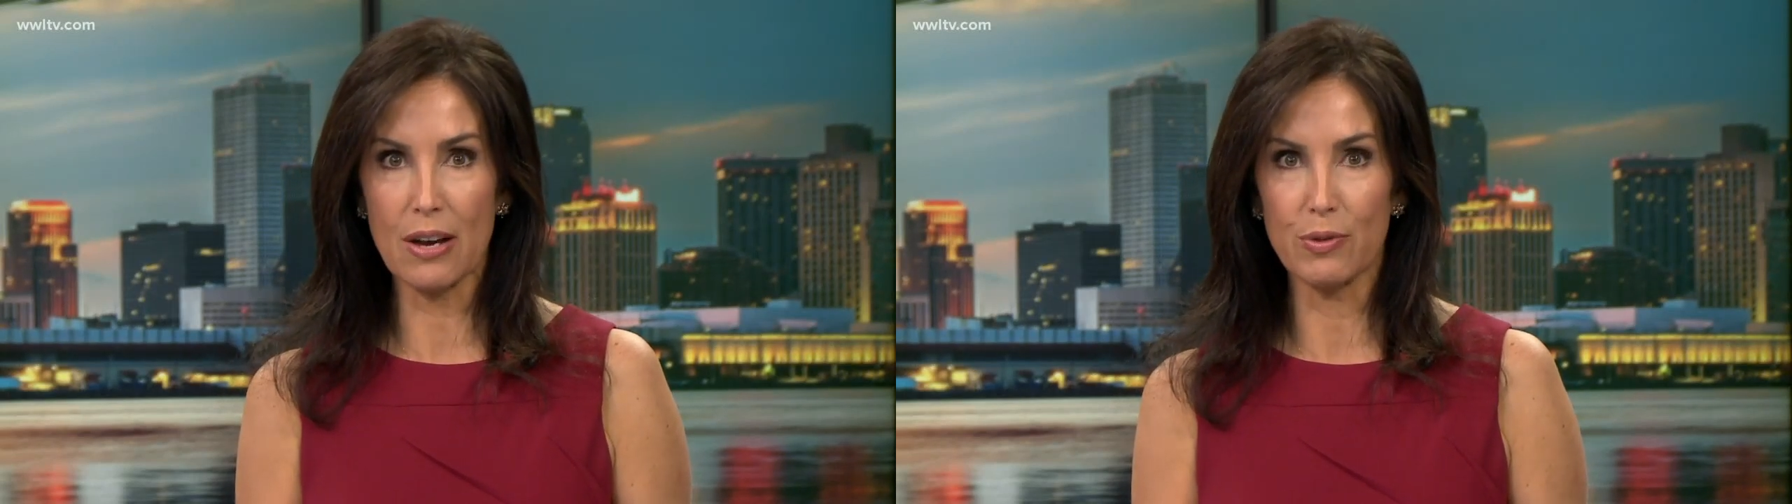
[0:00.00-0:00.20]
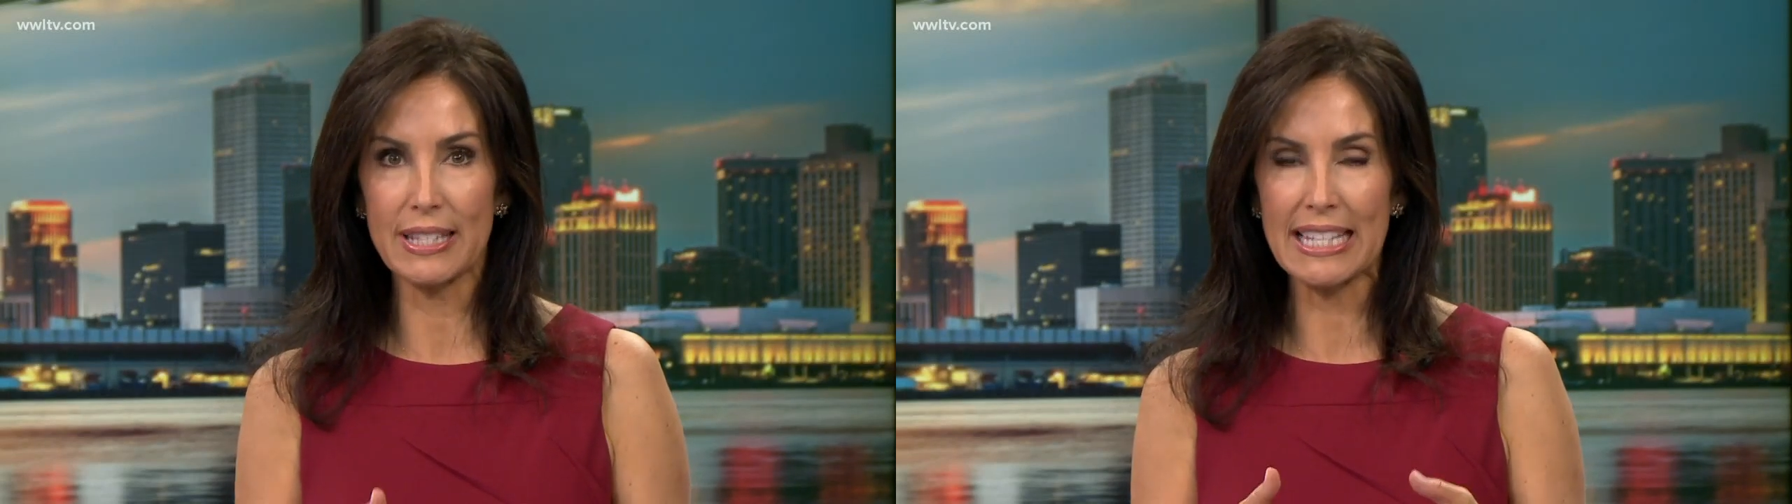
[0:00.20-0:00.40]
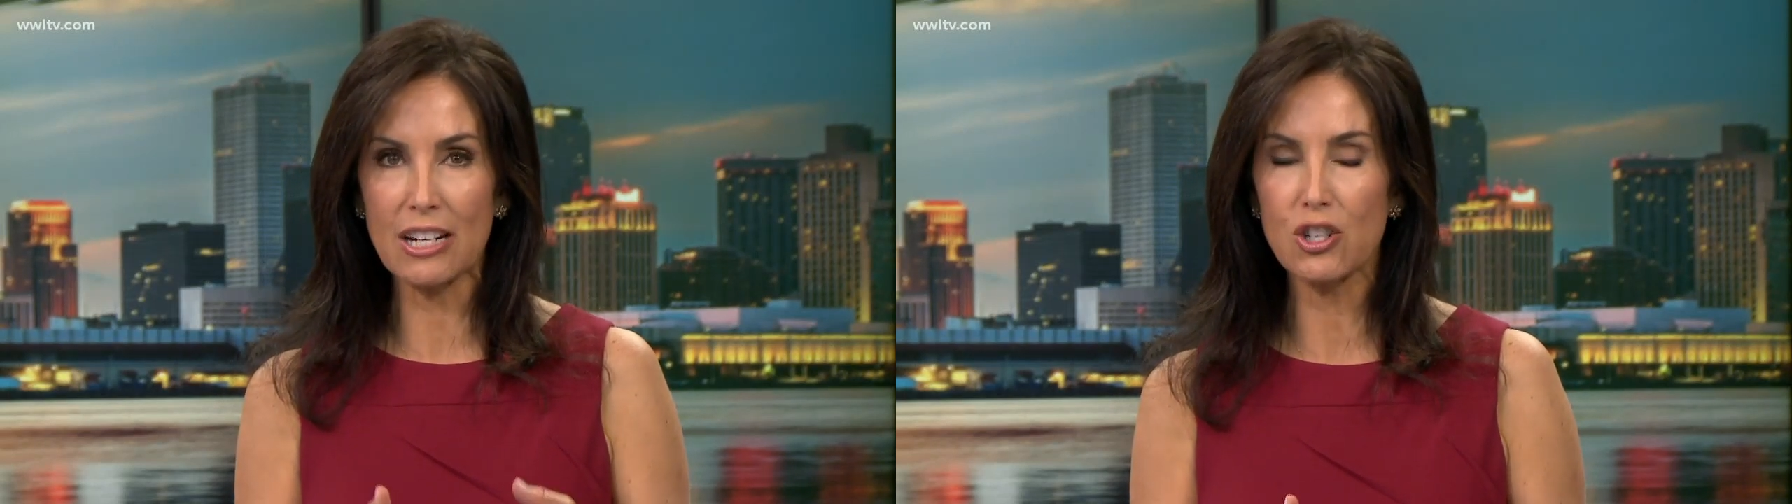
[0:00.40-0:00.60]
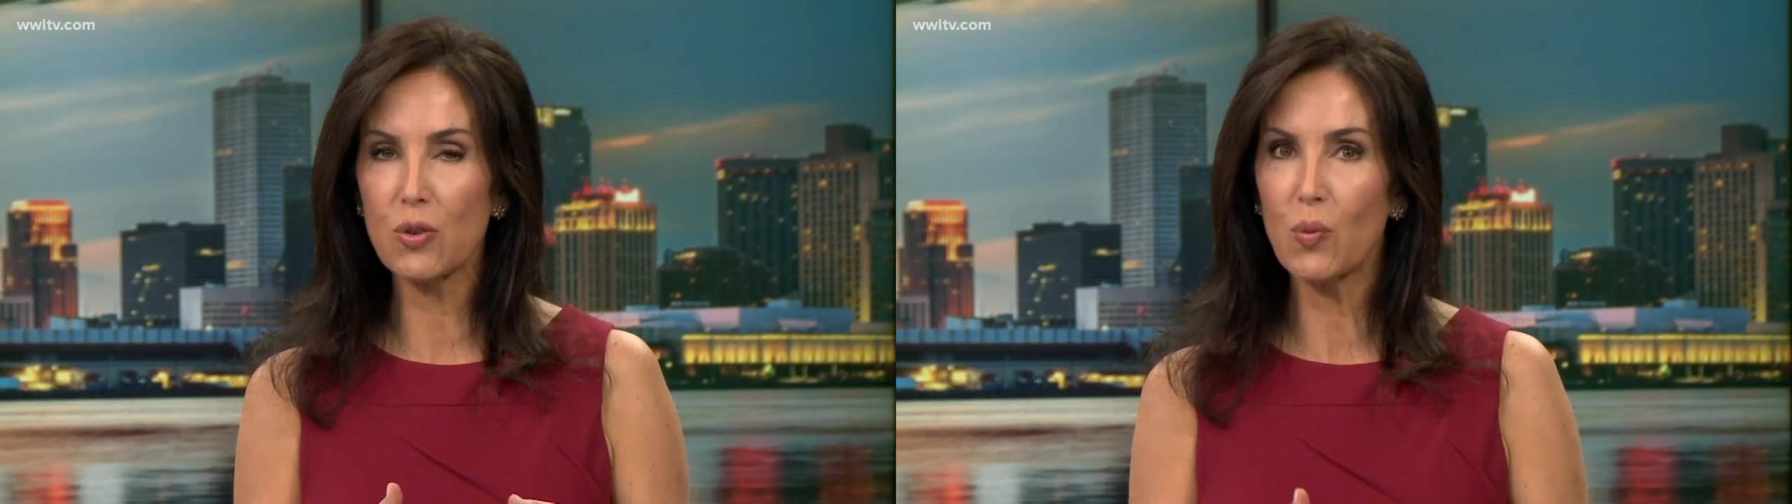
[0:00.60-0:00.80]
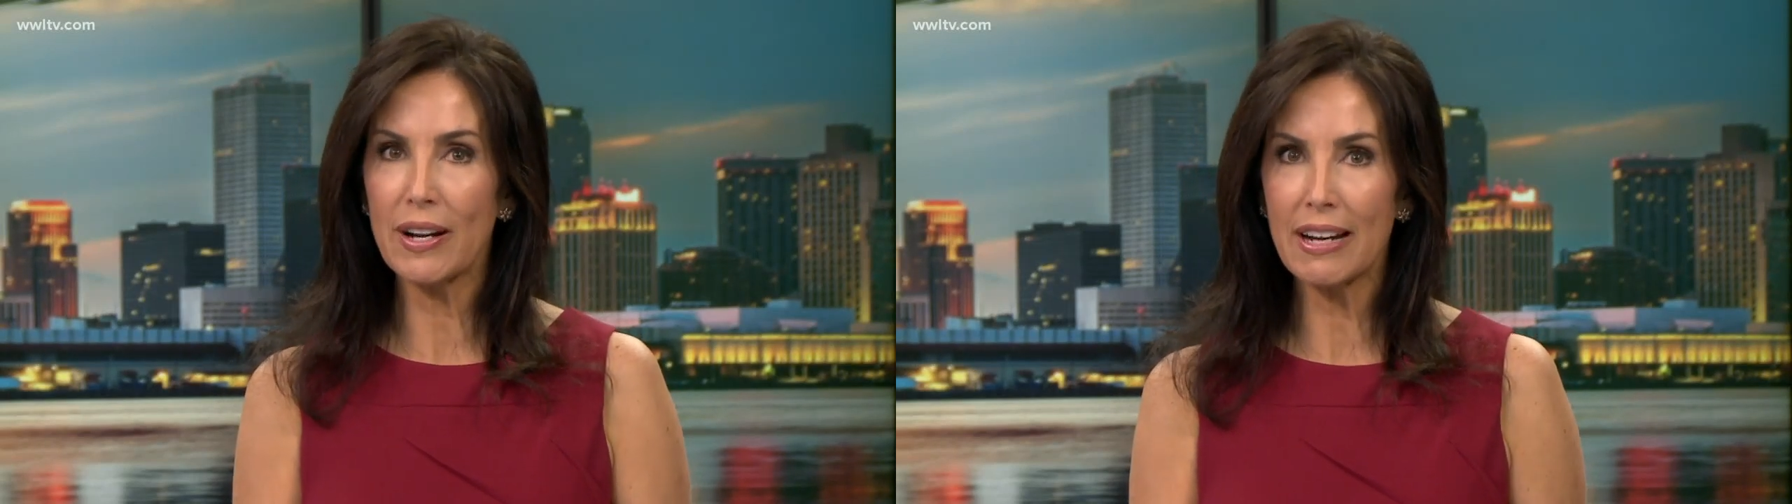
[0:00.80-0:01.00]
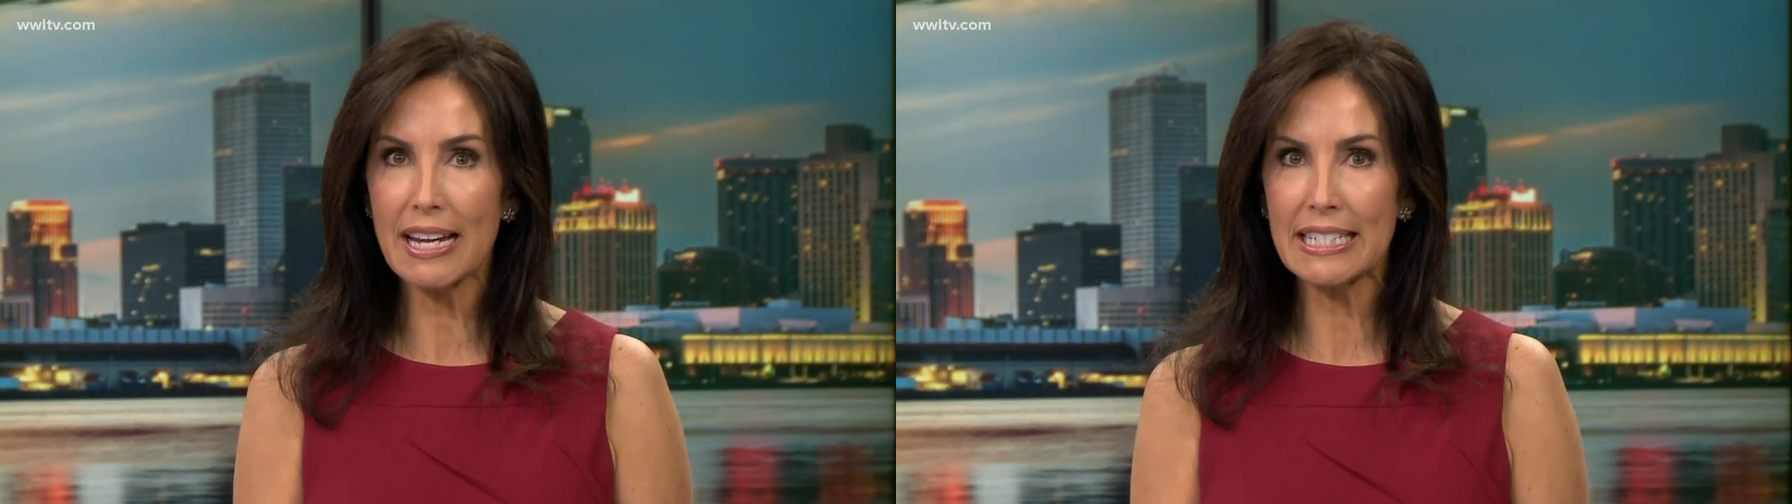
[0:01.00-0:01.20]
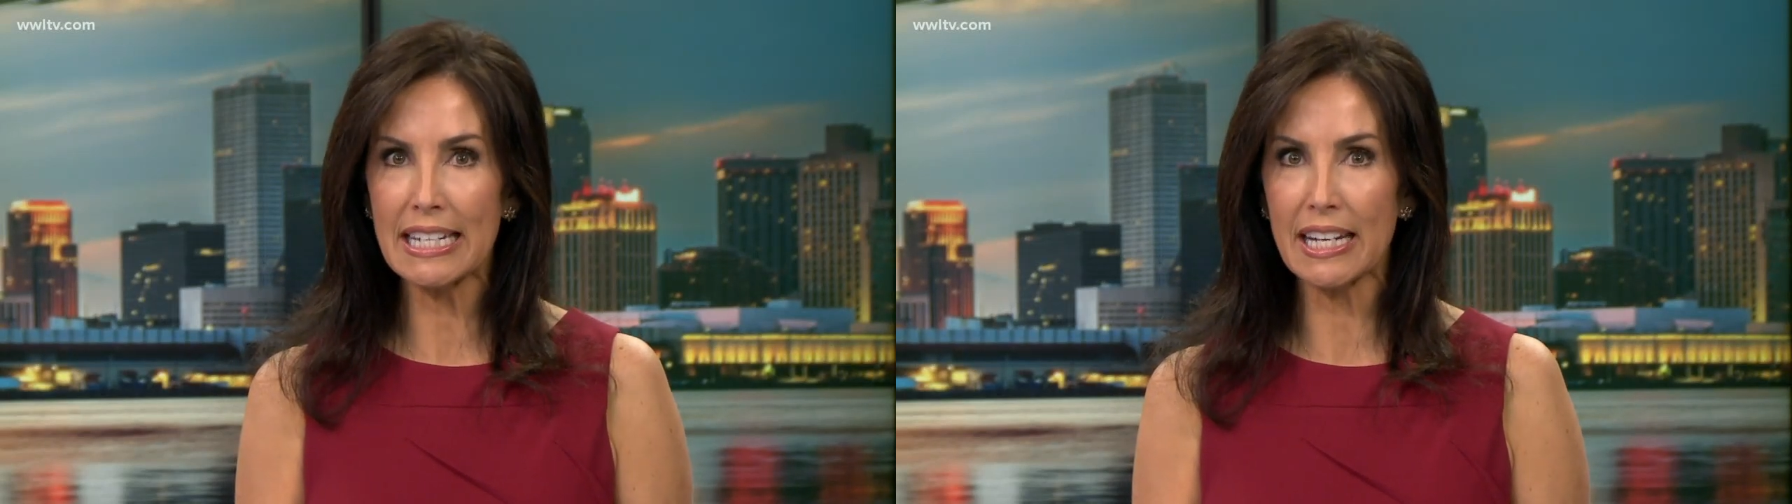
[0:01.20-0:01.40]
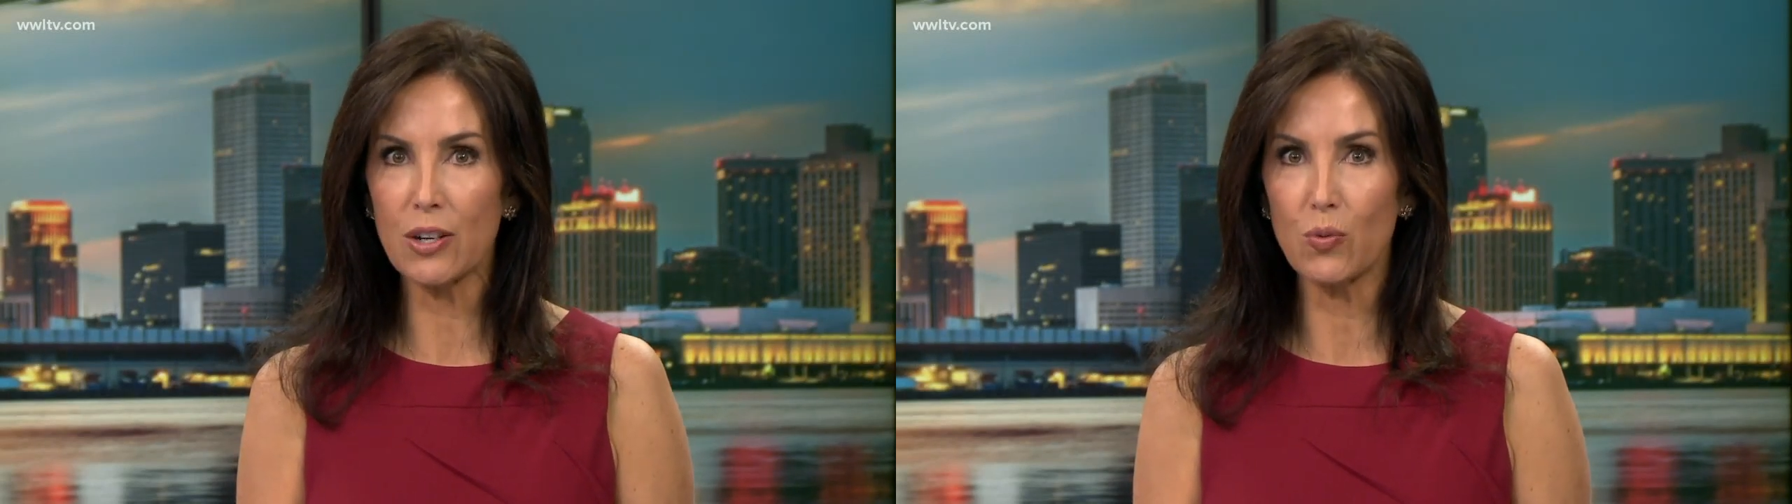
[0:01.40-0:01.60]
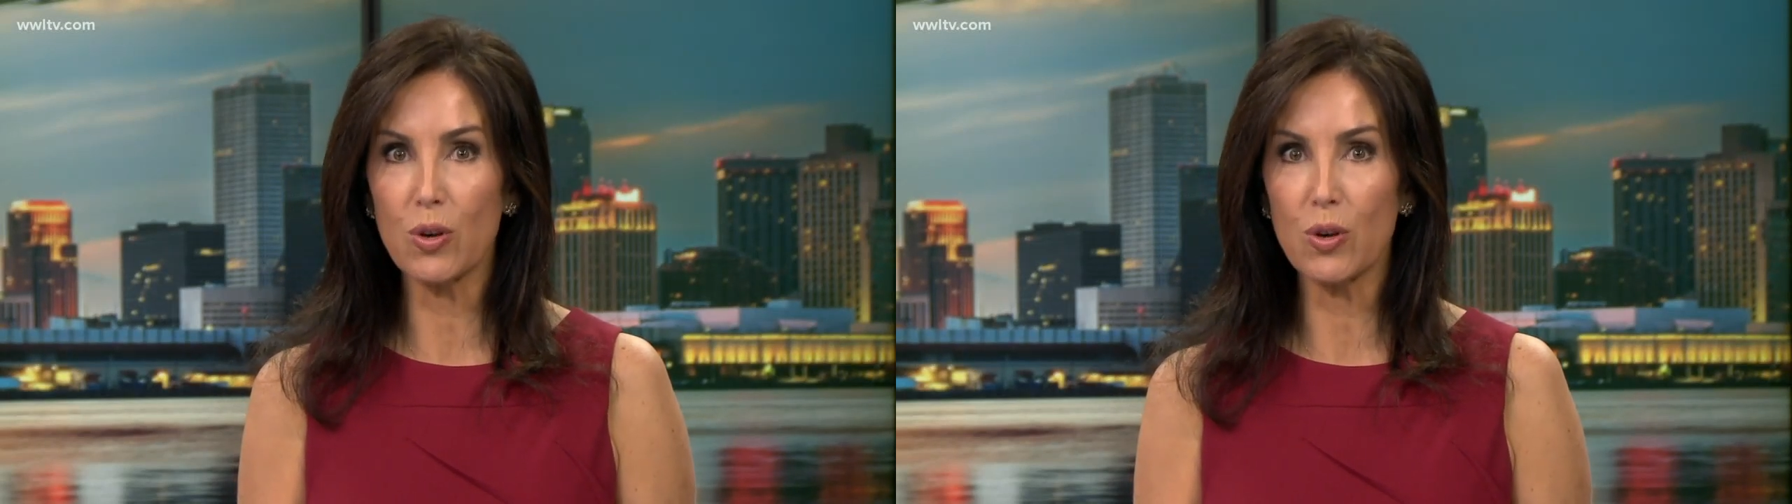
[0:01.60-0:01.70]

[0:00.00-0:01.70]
That was section one nineteen,